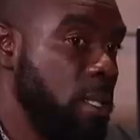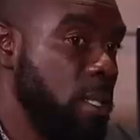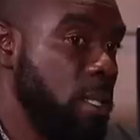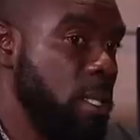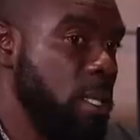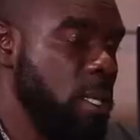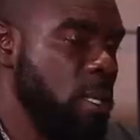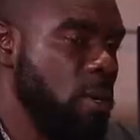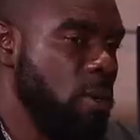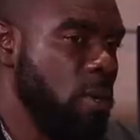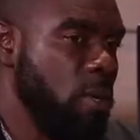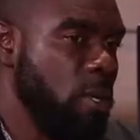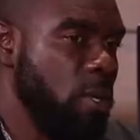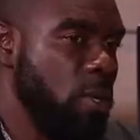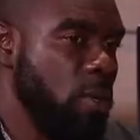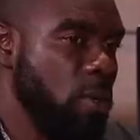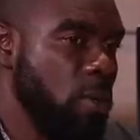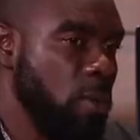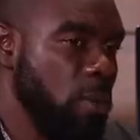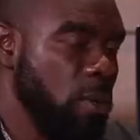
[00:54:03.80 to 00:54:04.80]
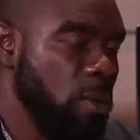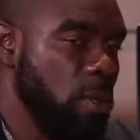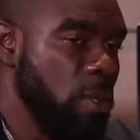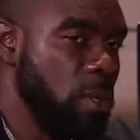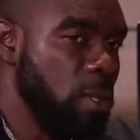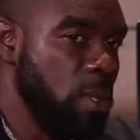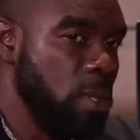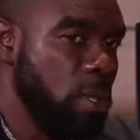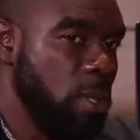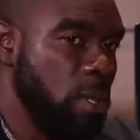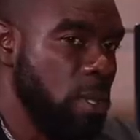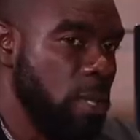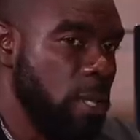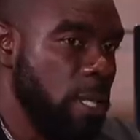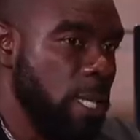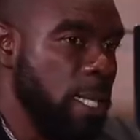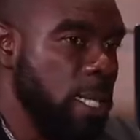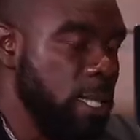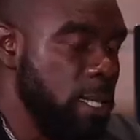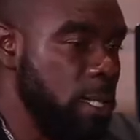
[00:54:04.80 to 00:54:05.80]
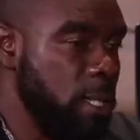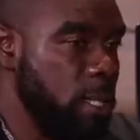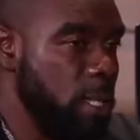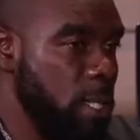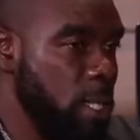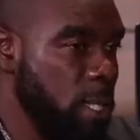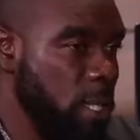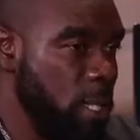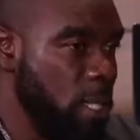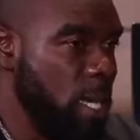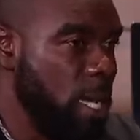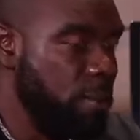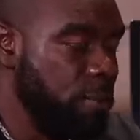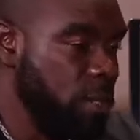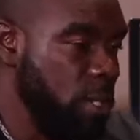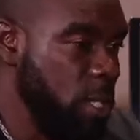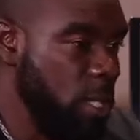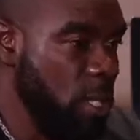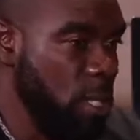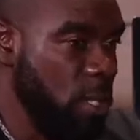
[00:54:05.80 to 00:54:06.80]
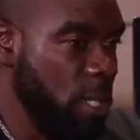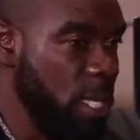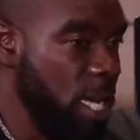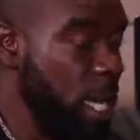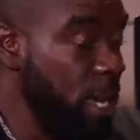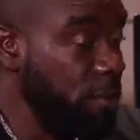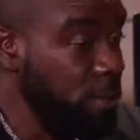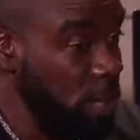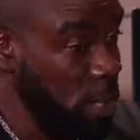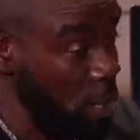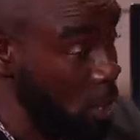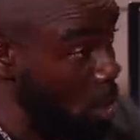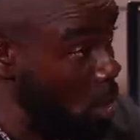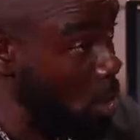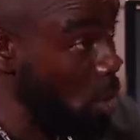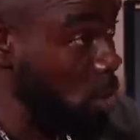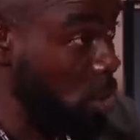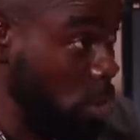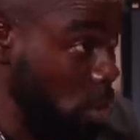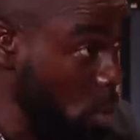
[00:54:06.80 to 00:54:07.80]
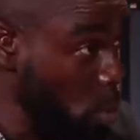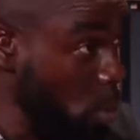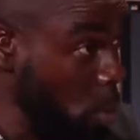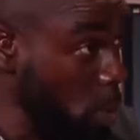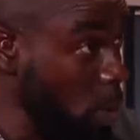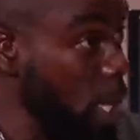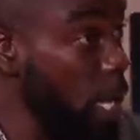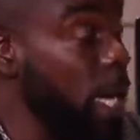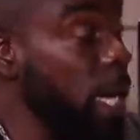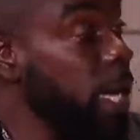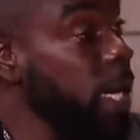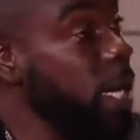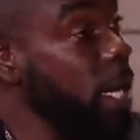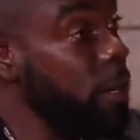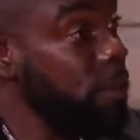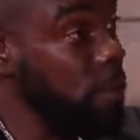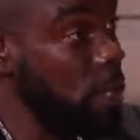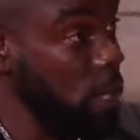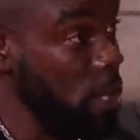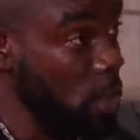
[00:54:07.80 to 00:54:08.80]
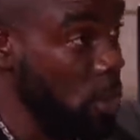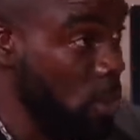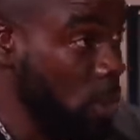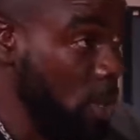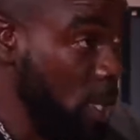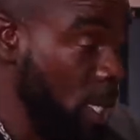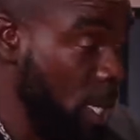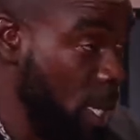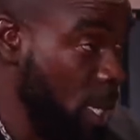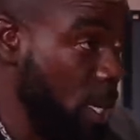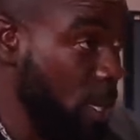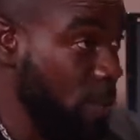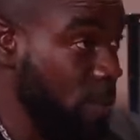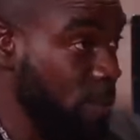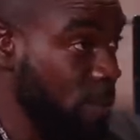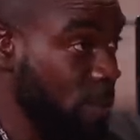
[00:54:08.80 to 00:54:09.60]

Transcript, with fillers: TOQ. TOQ. Think you have T you have TOQ and you have TOK.